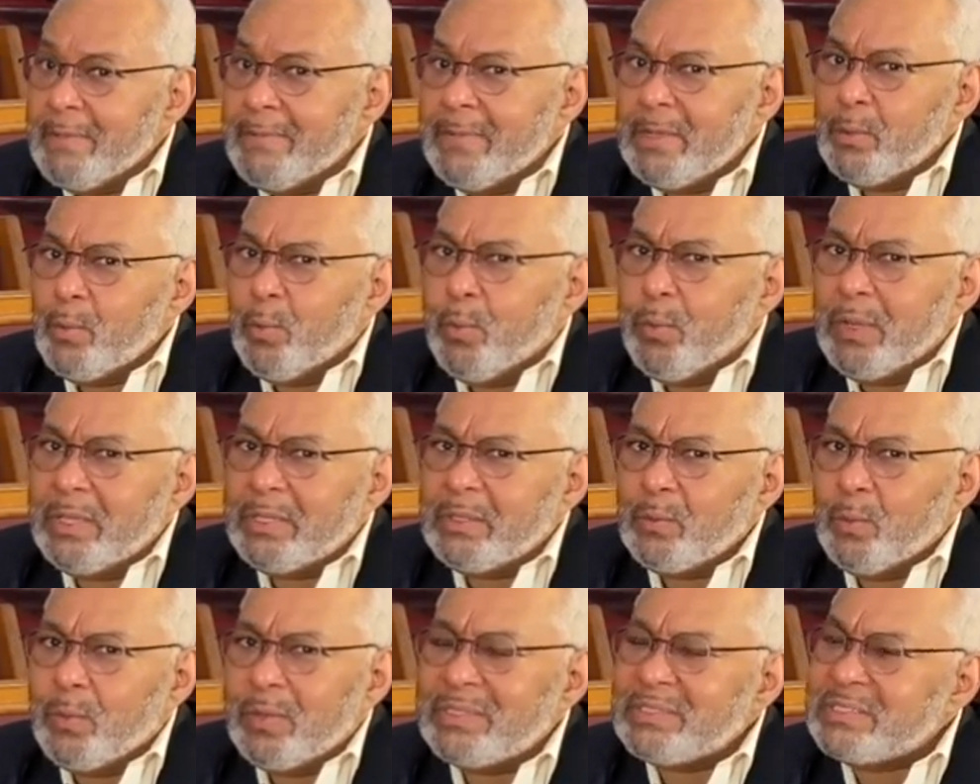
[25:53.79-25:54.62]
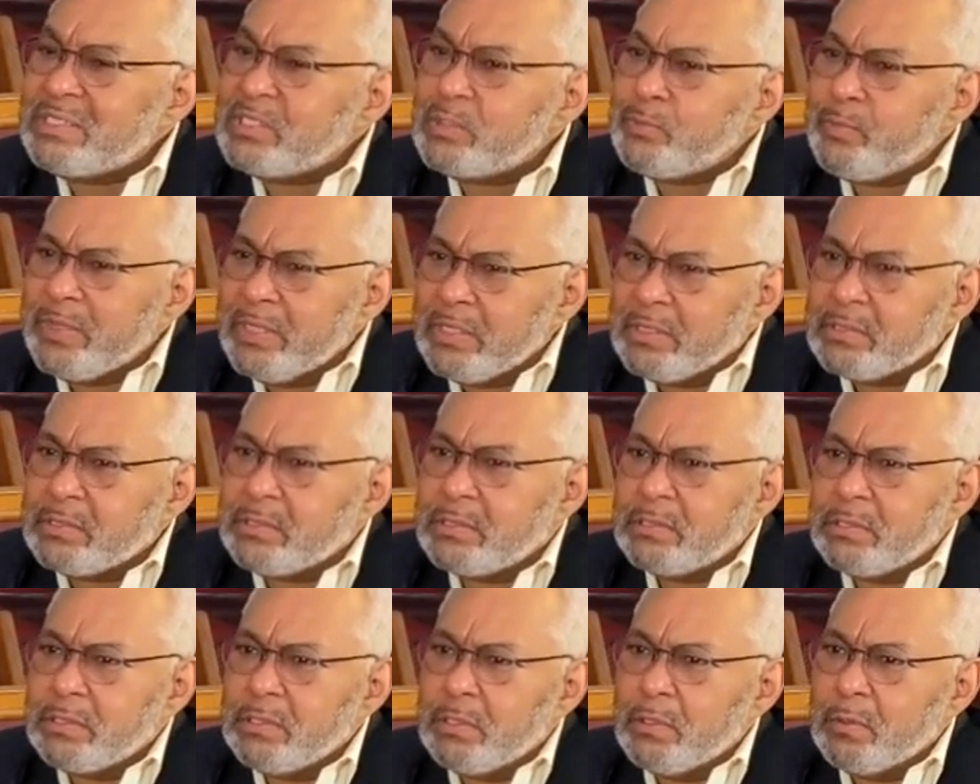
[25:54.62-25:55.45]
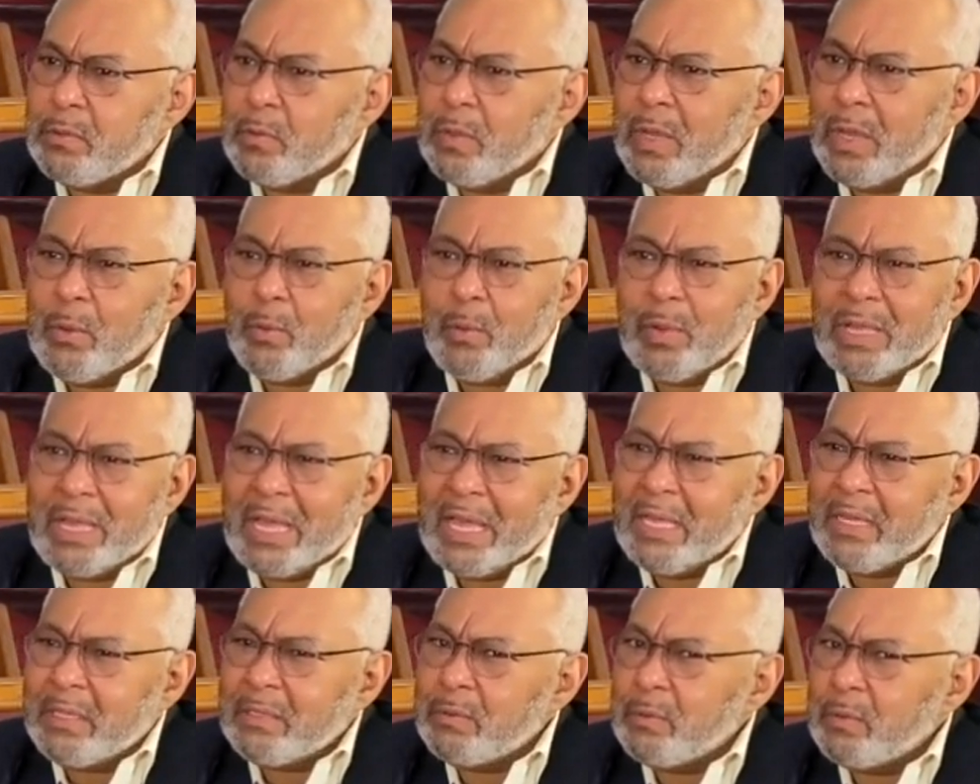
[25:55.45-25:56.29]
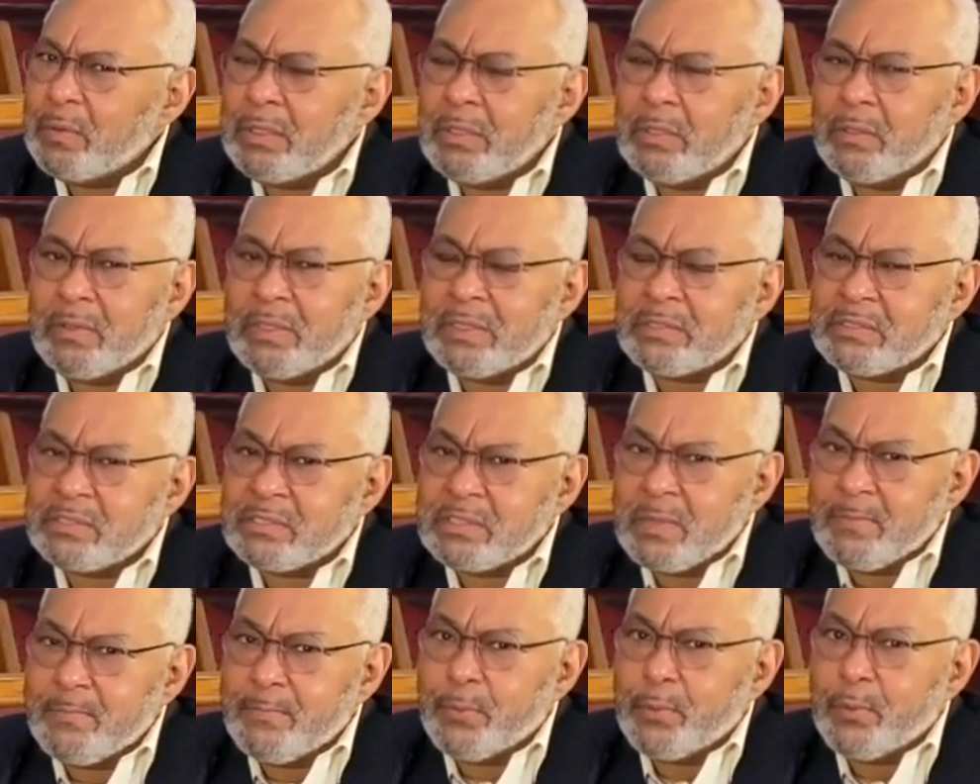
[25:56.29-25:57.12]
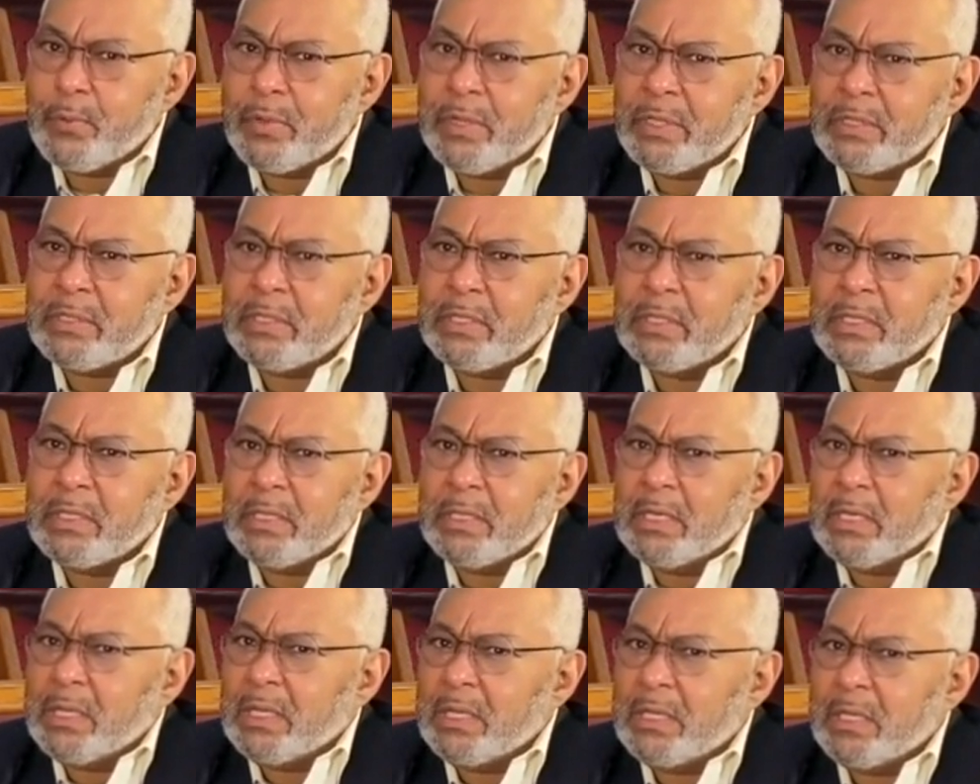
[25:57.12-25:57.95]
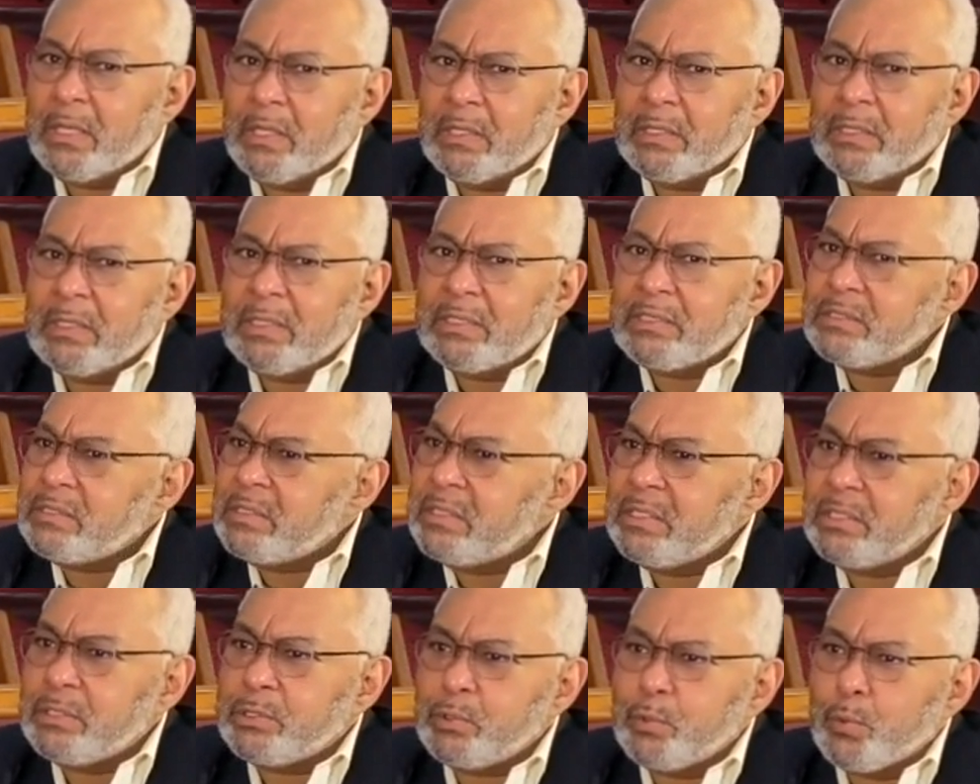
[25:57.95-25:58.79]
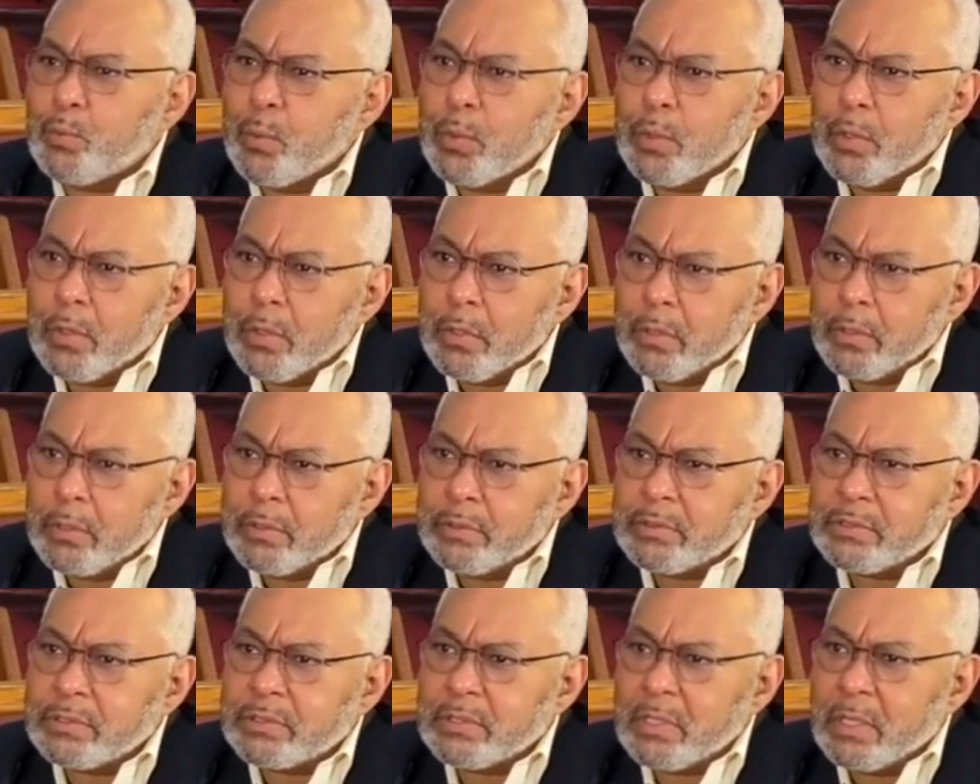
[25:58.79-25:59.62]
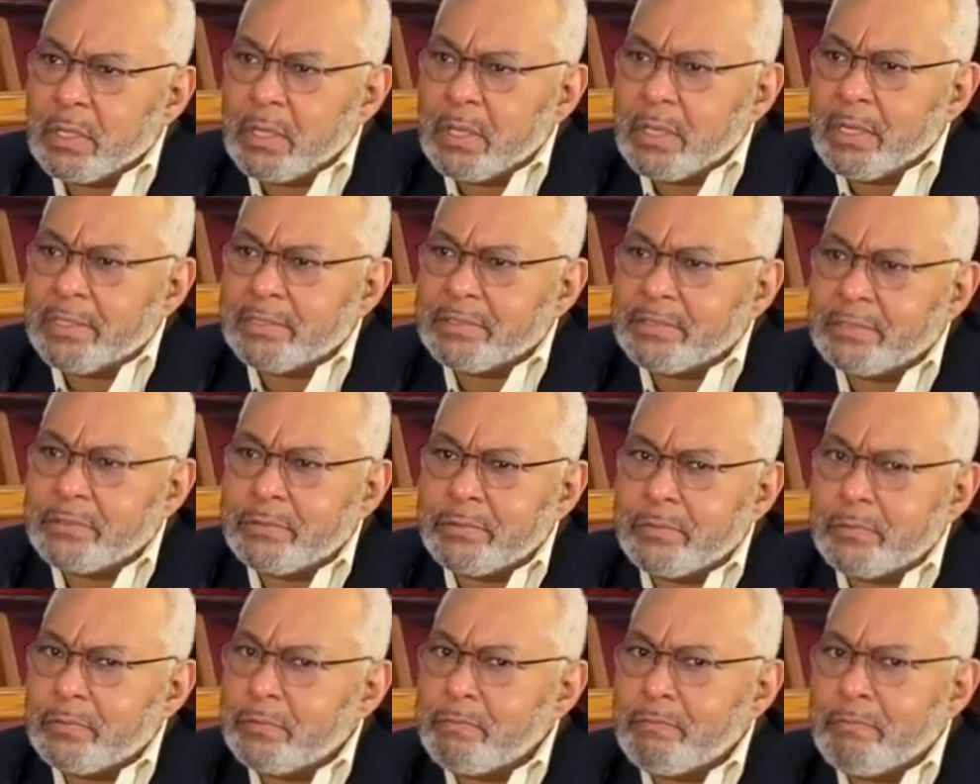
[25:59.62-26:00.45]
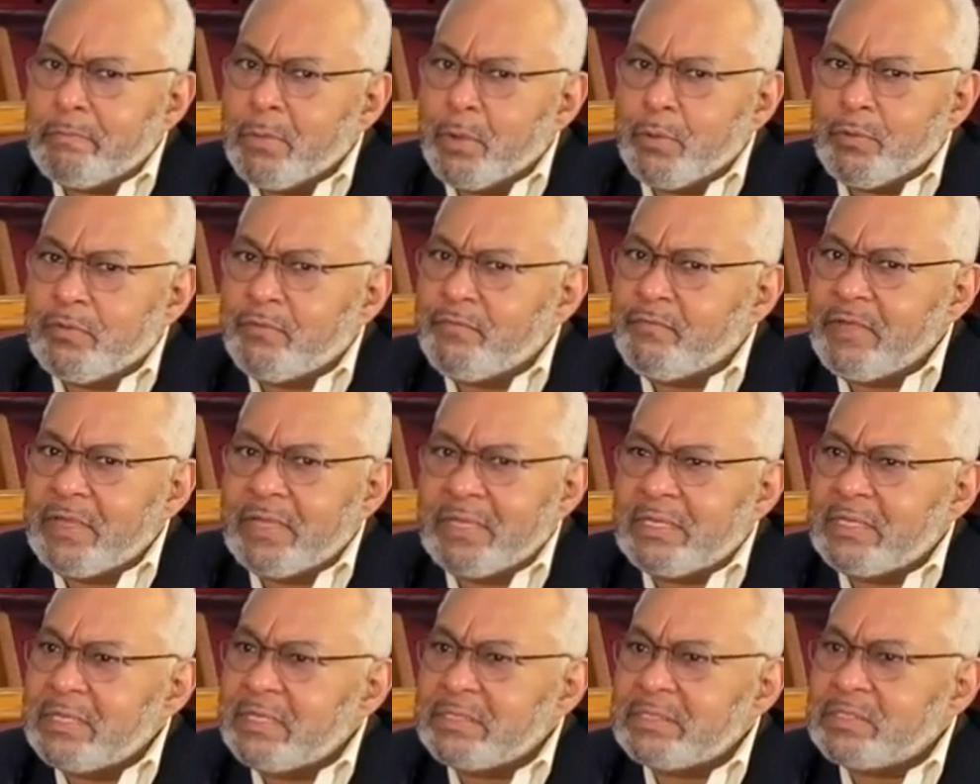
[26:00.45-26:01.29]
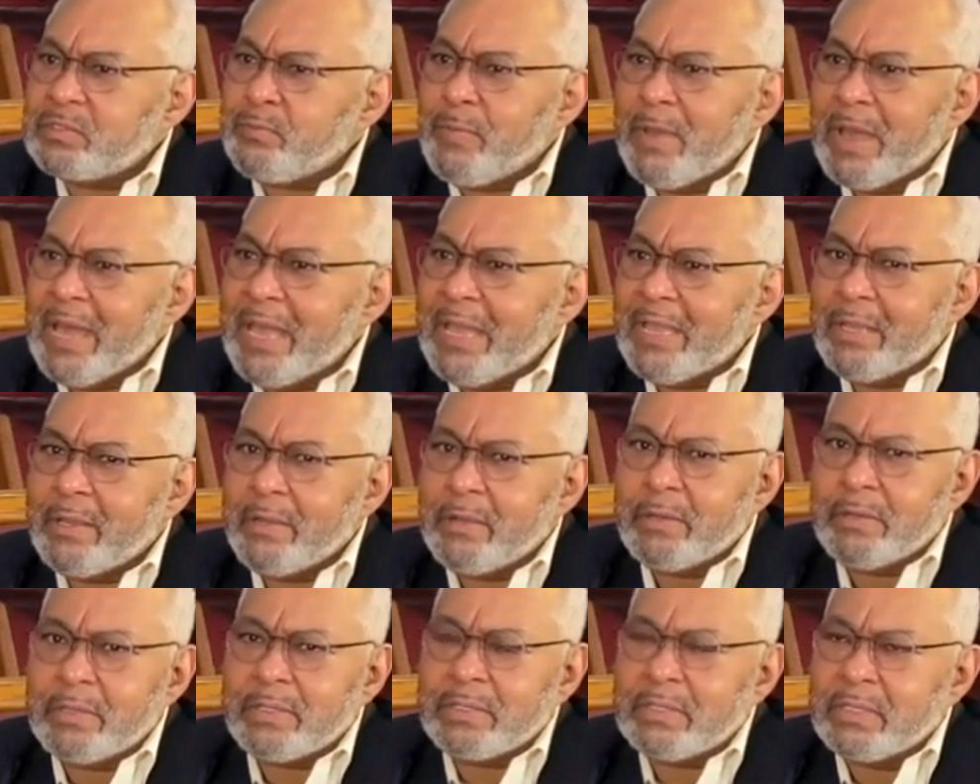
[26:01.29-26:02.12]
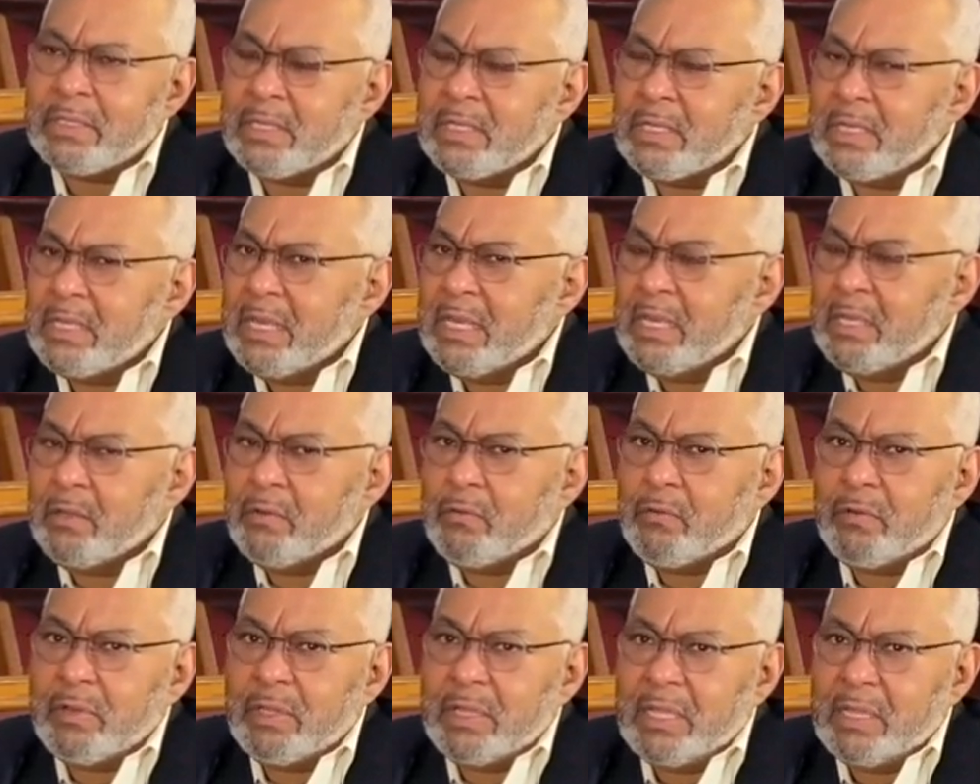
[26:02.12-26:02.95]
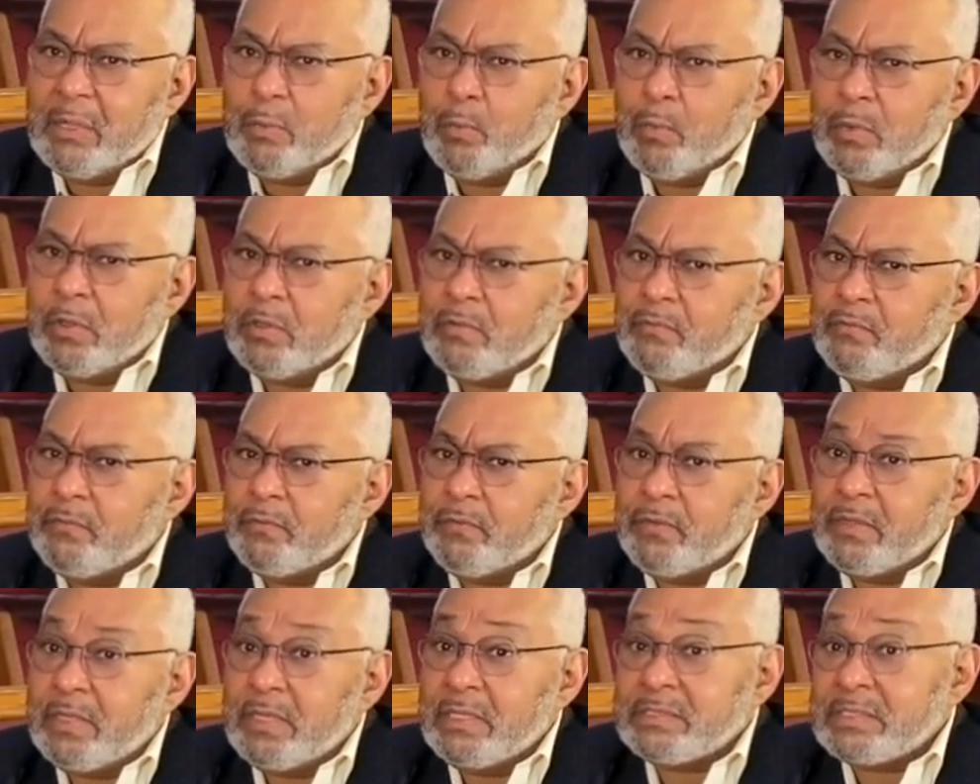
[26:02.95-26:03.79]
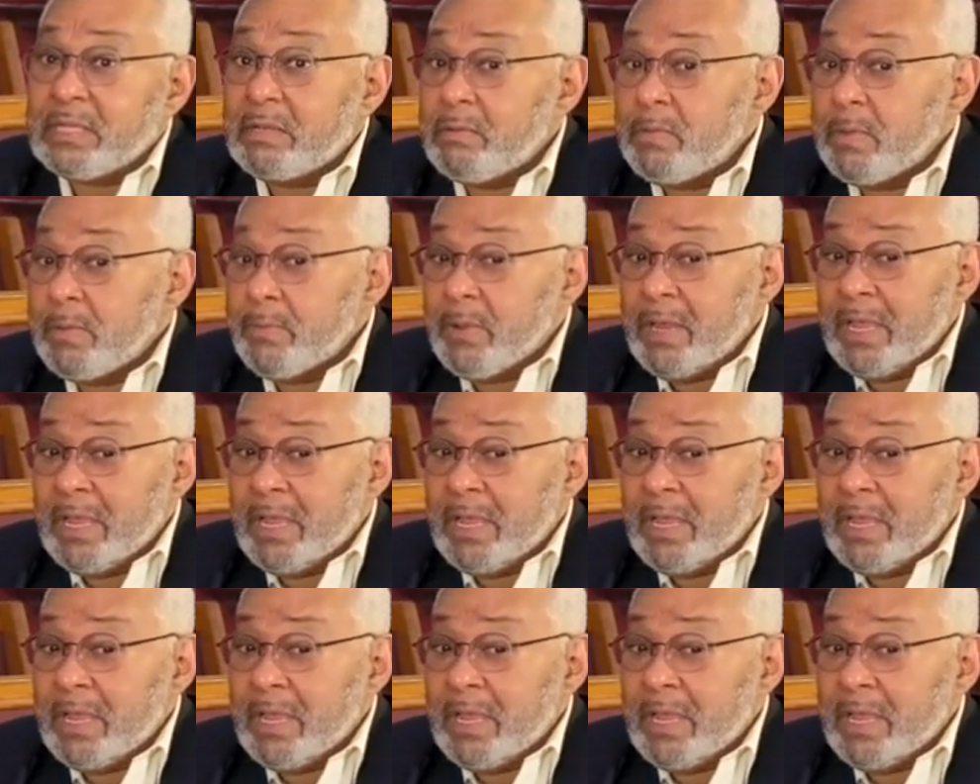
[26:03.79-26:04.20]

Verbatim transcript: mean, what, what speaks to you? What, right. how, you know, right. at some point, uh, listening to words ought to motivate mm-hmm. and inspire mm-hmm. and, and create wonderful things. I remember